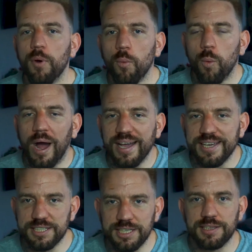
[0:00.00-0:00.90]
But
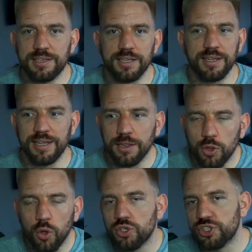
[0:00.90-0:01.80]
why is it that
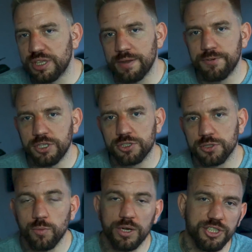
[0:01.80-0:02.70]
it looks
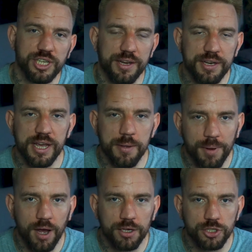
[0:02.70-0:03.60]
different when he's getting the
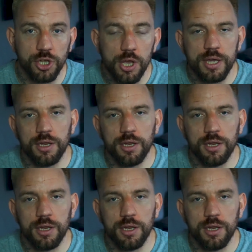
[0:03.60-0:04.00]
hit markers?